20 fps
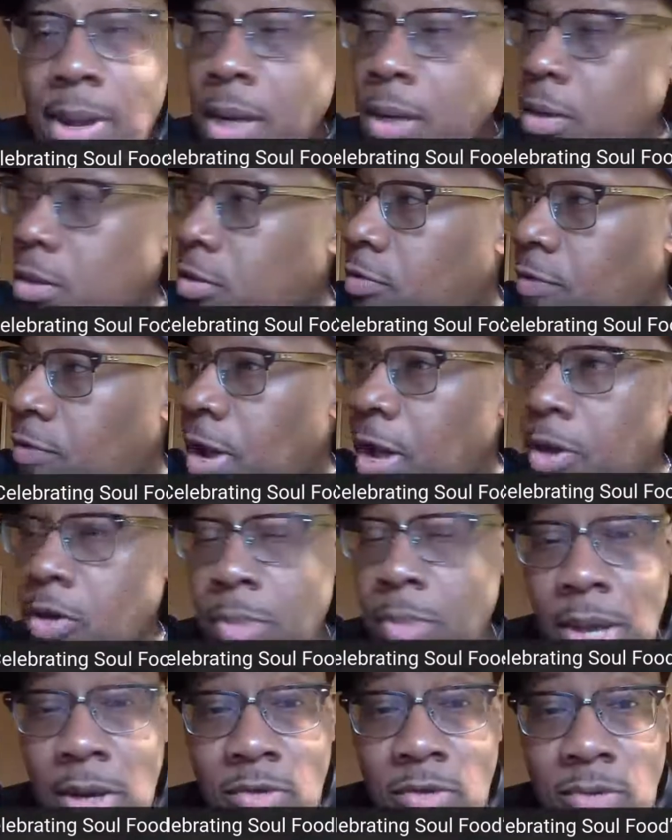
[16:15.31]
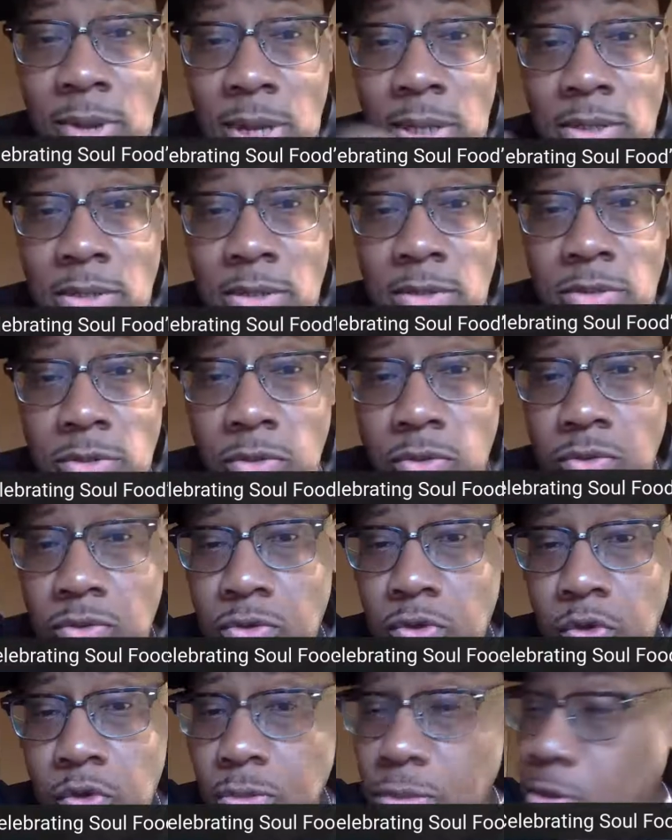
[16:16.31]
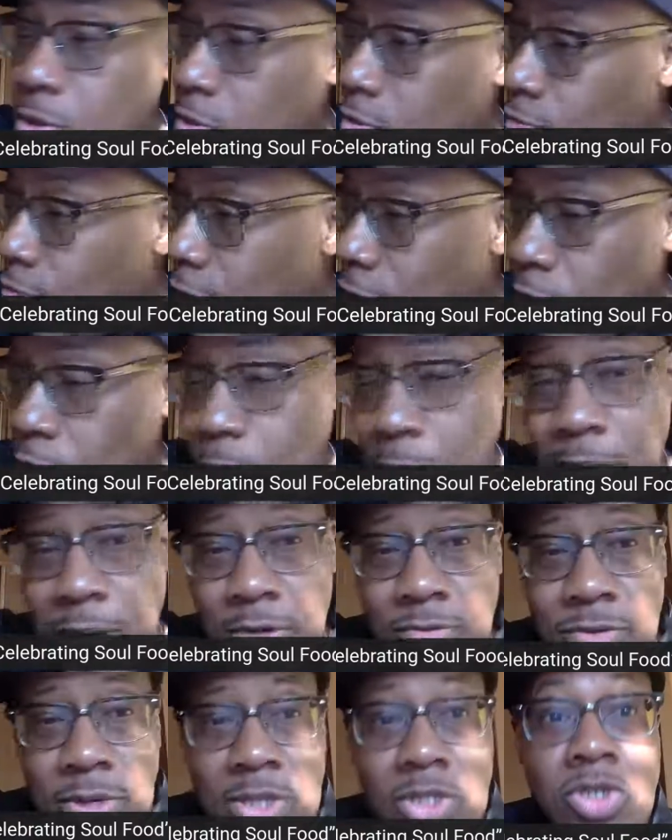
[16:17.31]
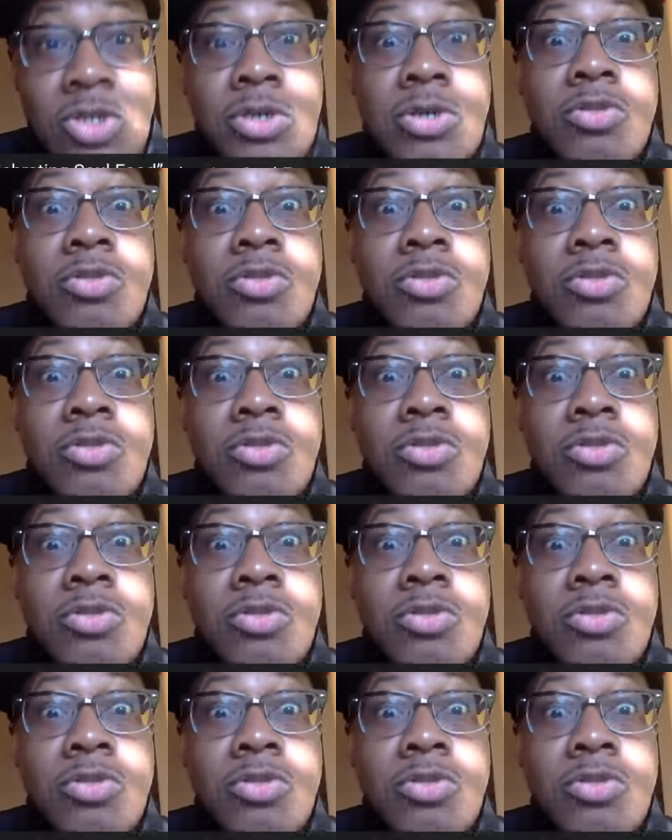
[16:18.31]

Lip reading: I looked around, nobody's around. I took 2 scoops, looked around, nobody's around.